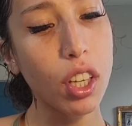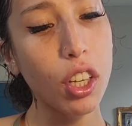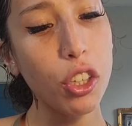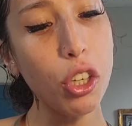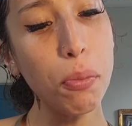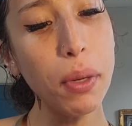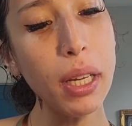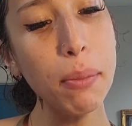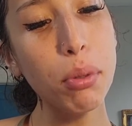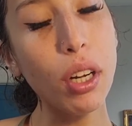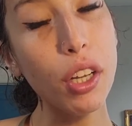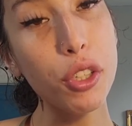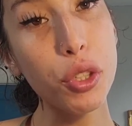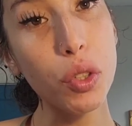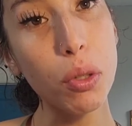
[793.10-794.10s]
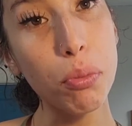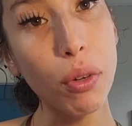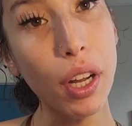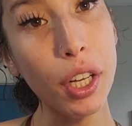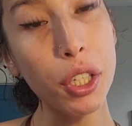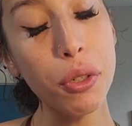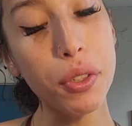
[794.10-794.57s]
You're being brought into a
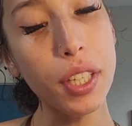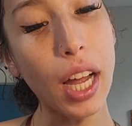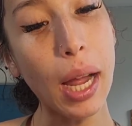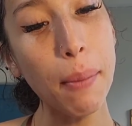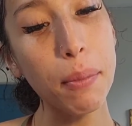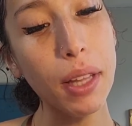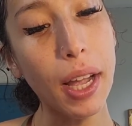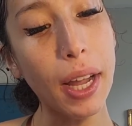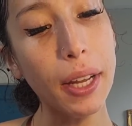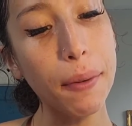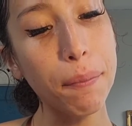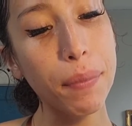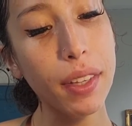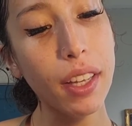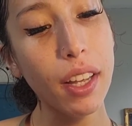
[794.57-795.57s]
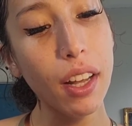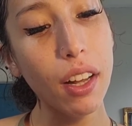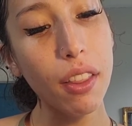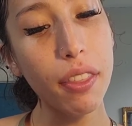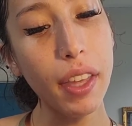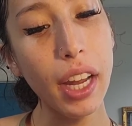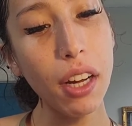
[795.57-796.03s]
brand new timeline.
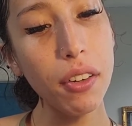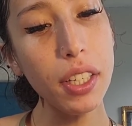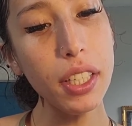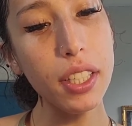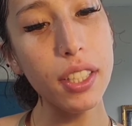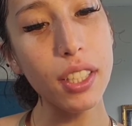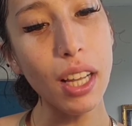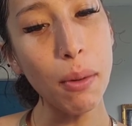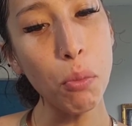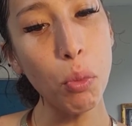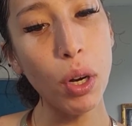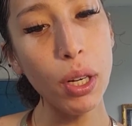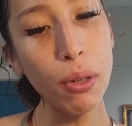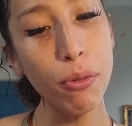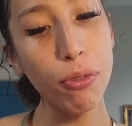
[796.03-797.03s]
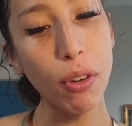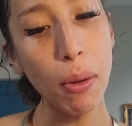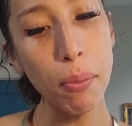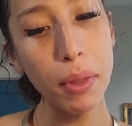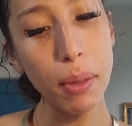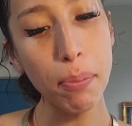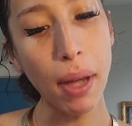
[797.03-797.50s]
There is someone
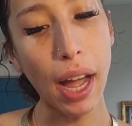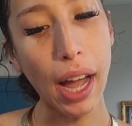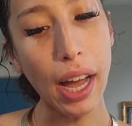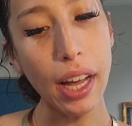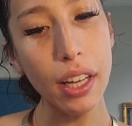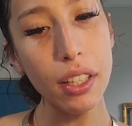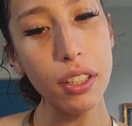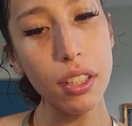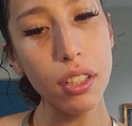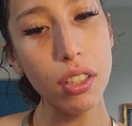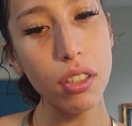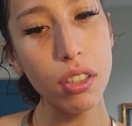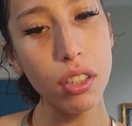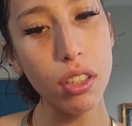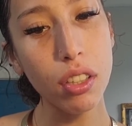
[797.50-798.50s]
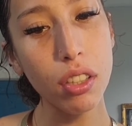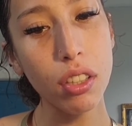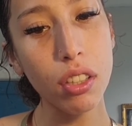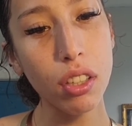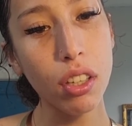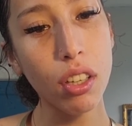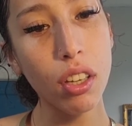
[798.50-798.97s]
from the past
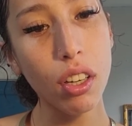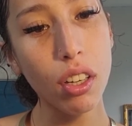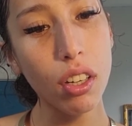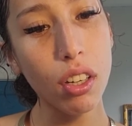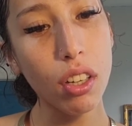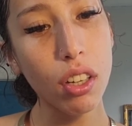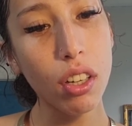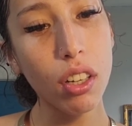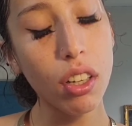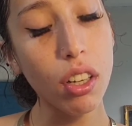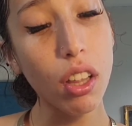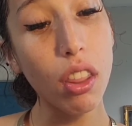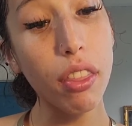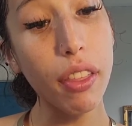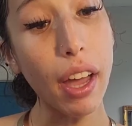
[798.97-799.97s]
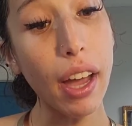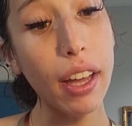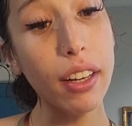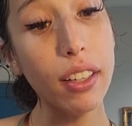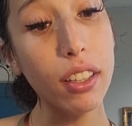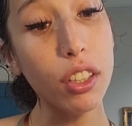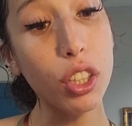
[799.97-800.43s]

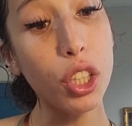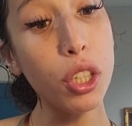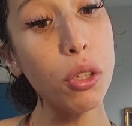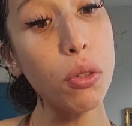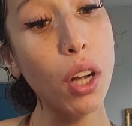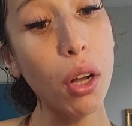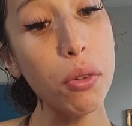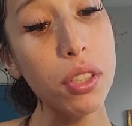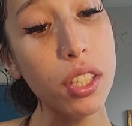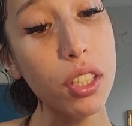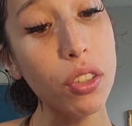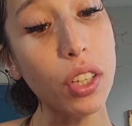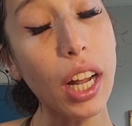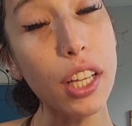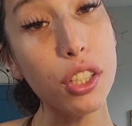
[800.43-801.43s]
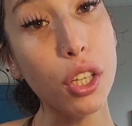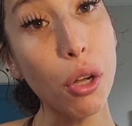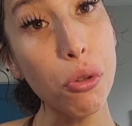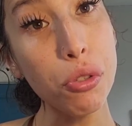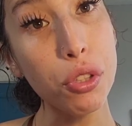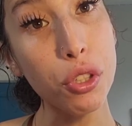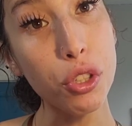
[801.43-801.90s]
that you ghosted or has
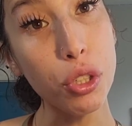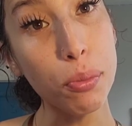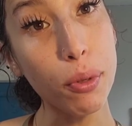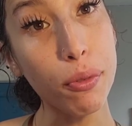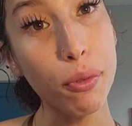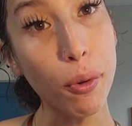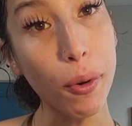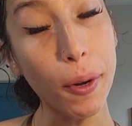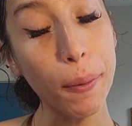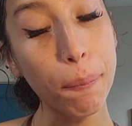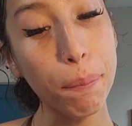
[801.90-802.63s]
ghosted you before.